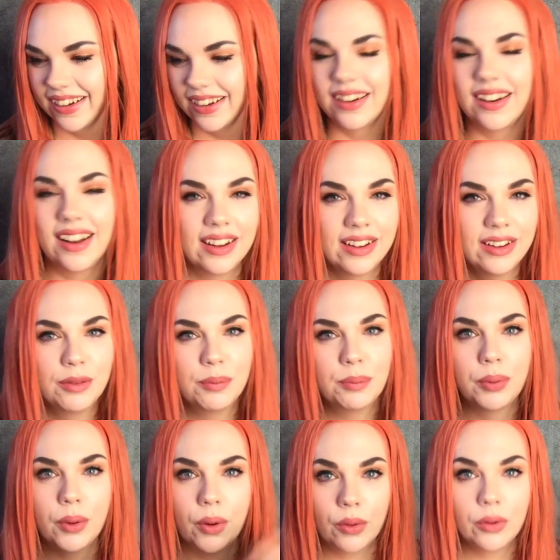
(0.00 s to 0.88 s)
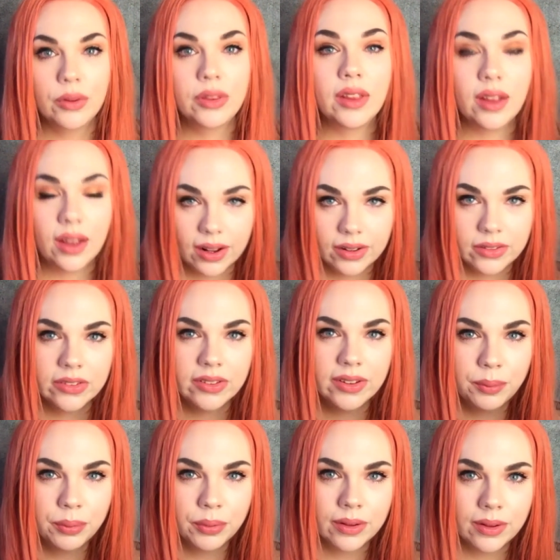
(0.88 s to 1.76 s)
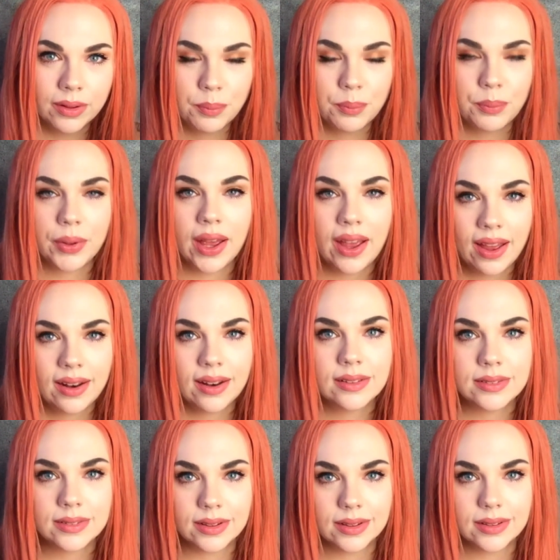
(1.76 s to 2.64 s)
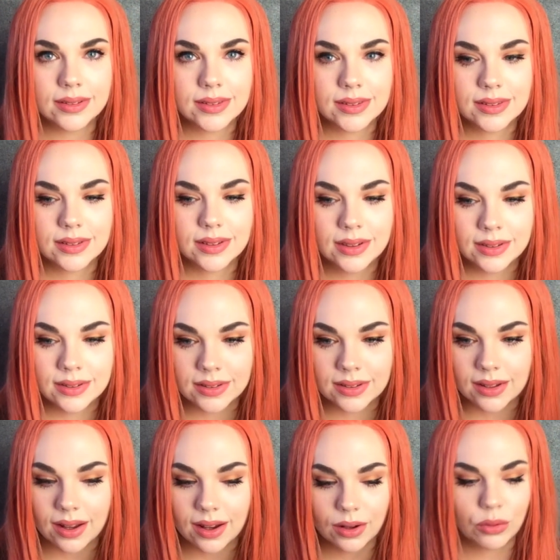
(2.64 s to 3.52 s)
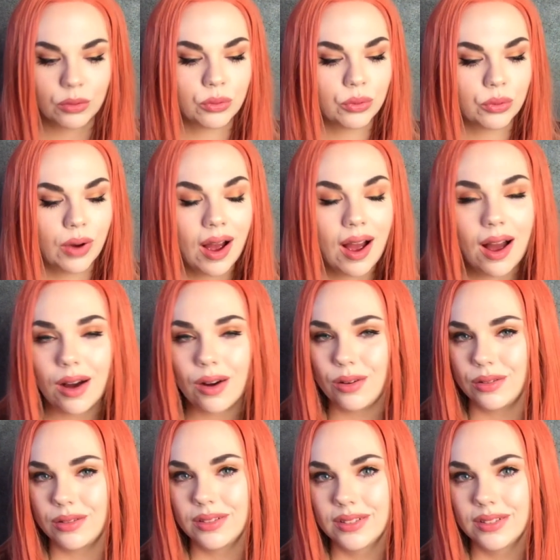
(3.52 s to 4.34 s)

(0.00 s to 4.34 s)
like you both are actually pretty bad at this. It's like, wow.